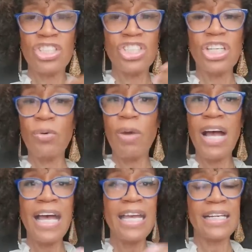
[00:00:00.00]
And she
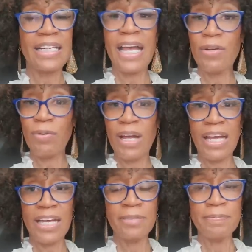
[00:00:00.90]
cried, and I
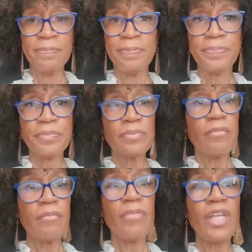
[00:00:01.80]
cried.
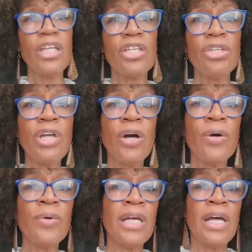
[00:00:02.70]
You
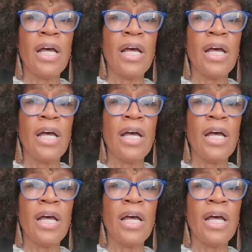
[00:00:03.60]
know,